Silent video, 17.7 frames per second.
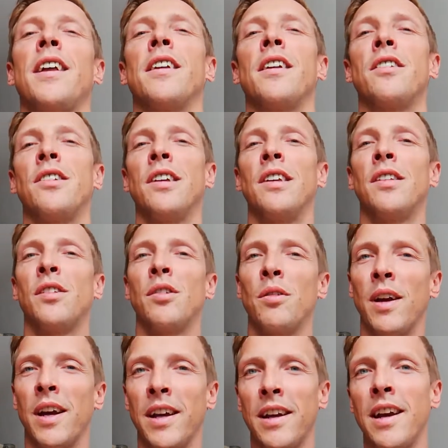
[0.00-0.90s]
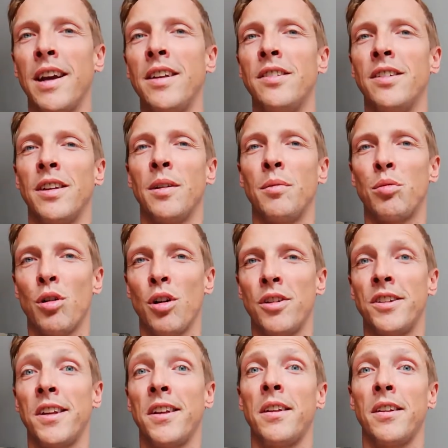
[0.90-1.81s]
energy to engage in a
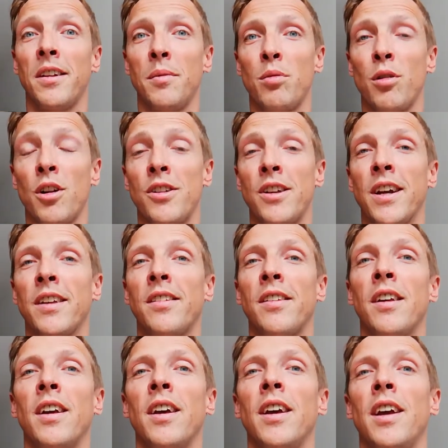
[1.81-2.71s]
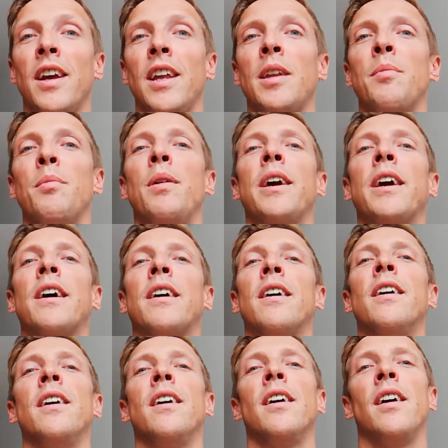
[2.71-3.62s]
project in a bigger